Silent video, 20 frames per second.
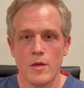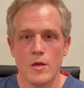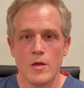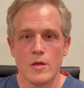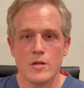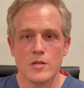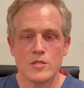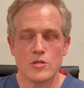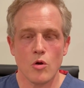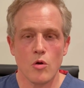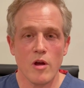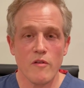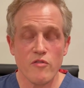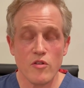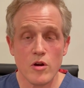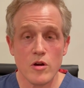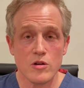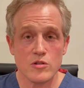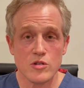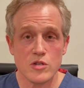So if
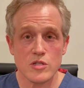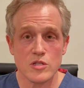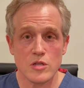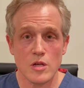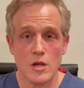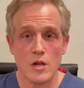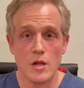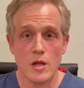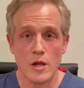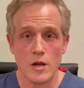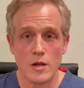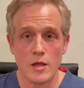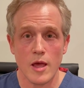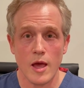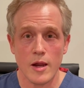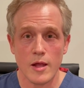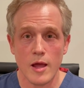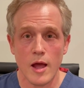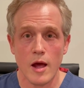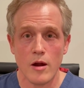you're interested in
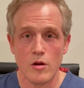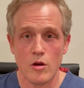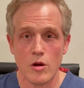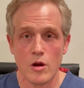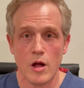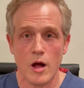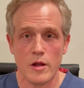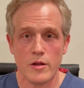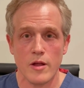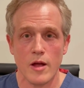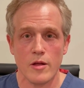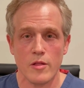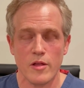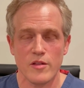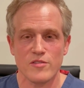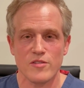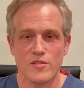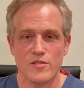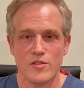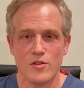getting out of your contact
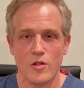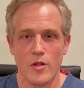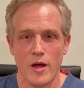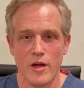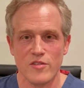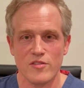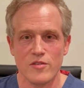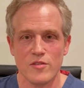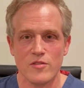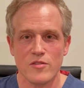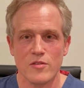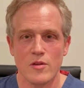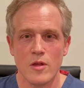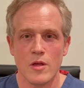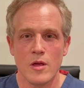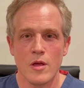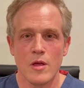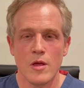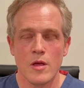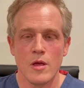lenses and glasses,
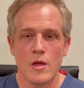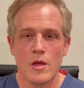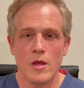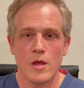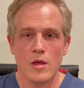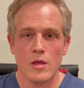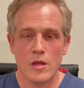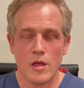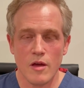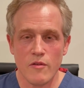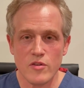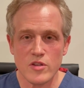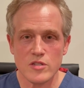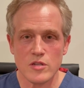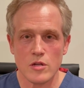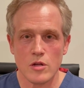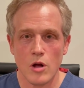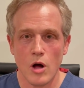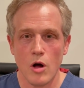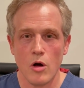give us a
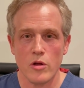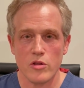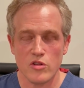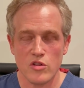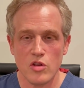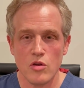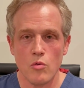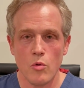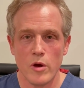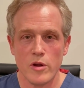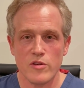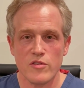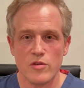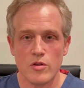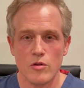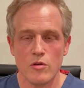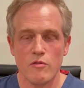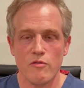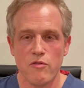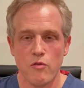call at
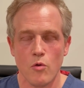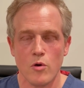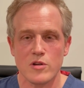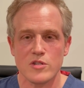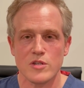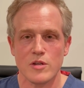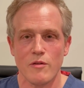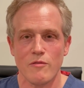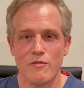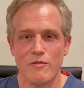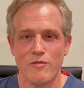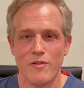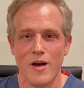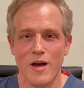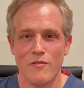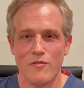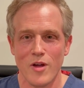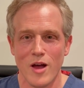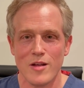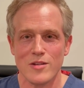
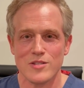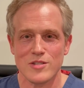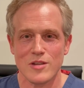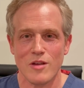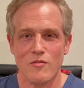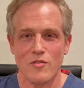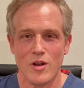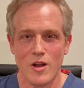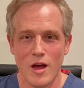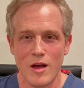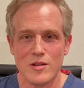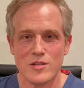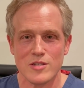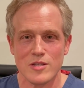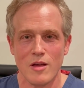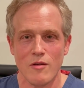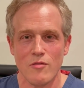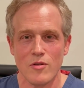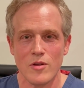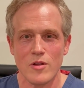
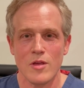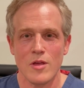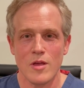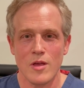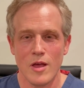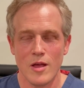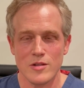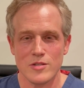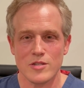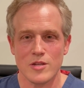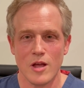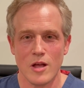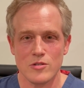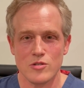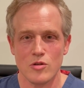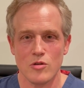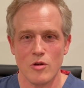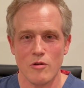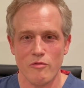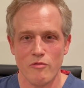212-475-9797 and schedule
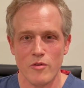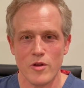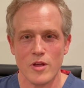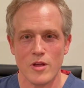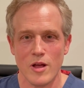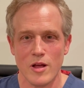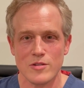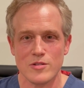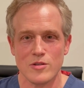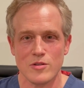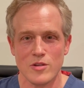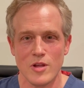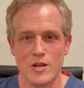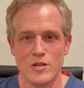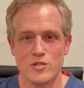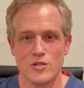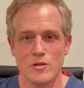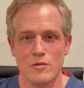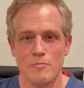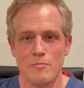your free consultation.